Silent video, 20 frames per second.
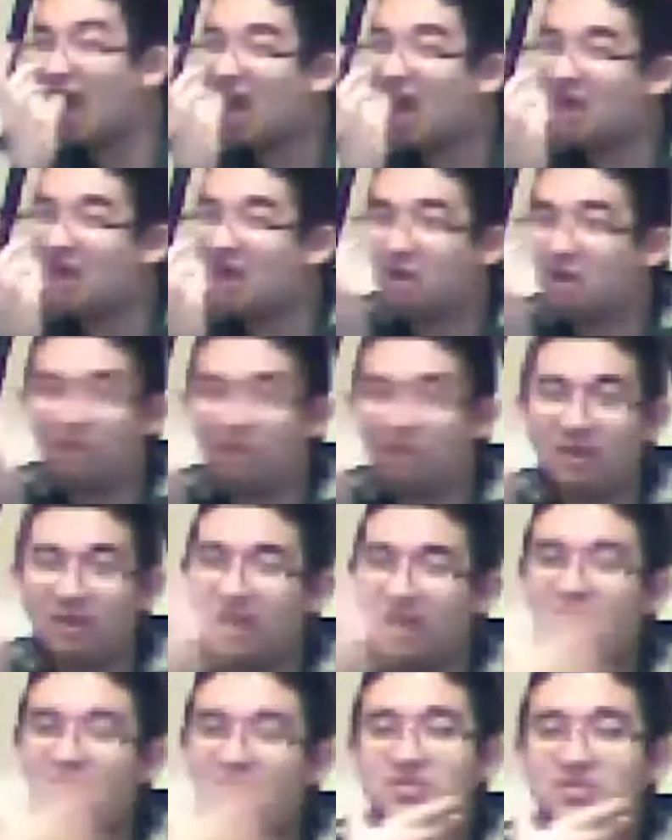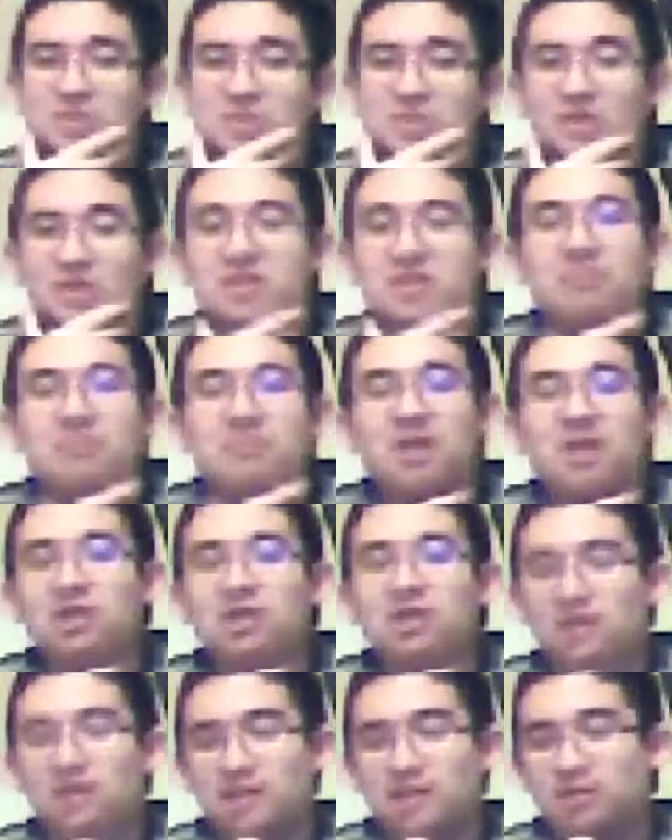I can't really have a solid
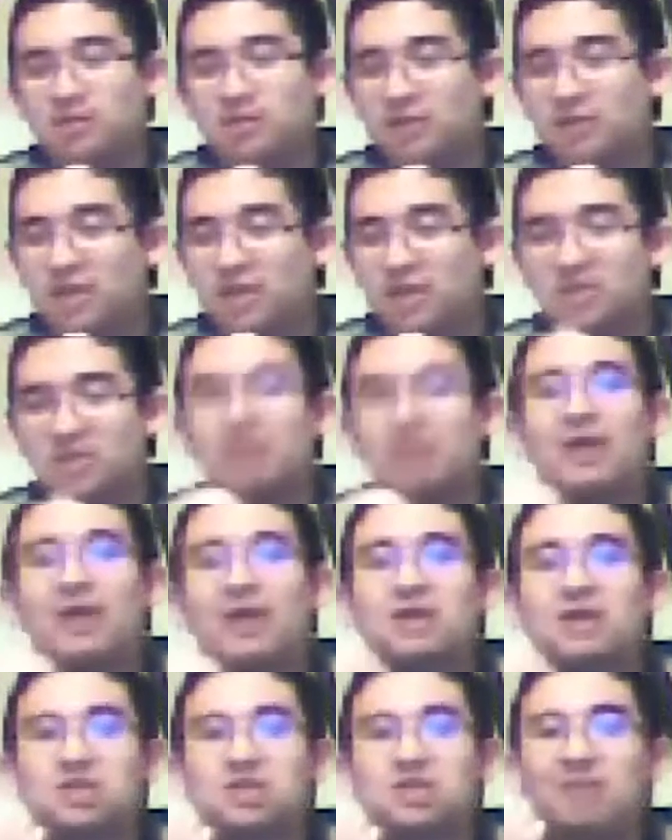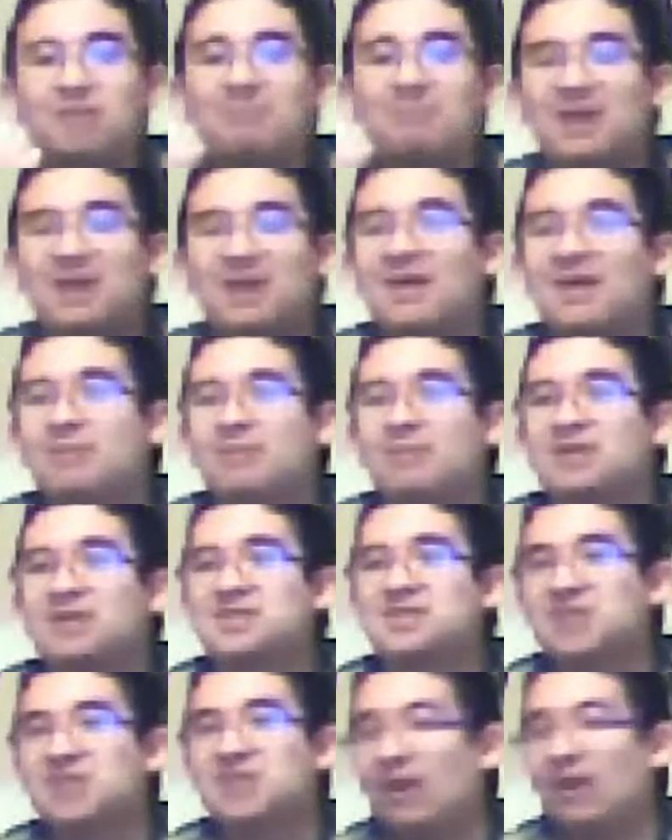opinion on, on it until I actually play it
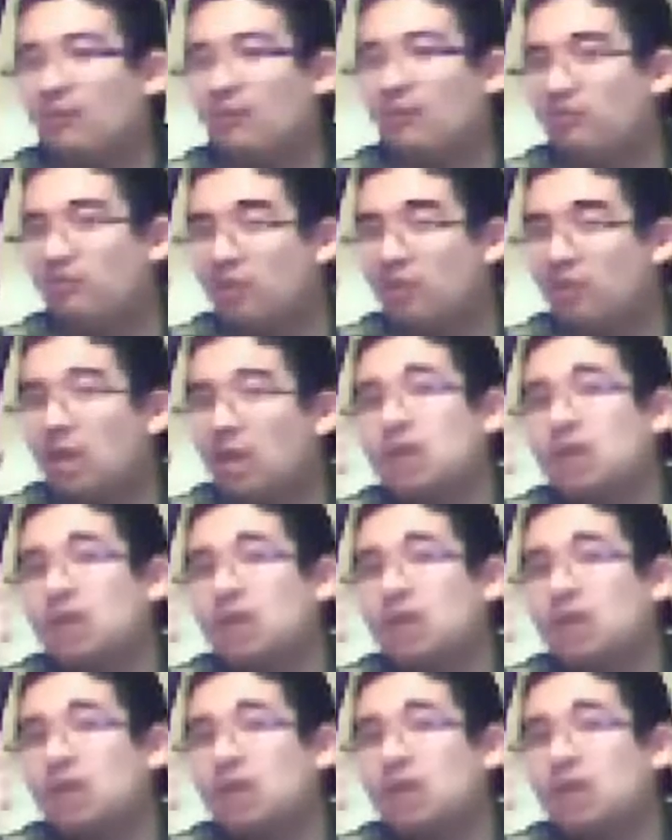myself.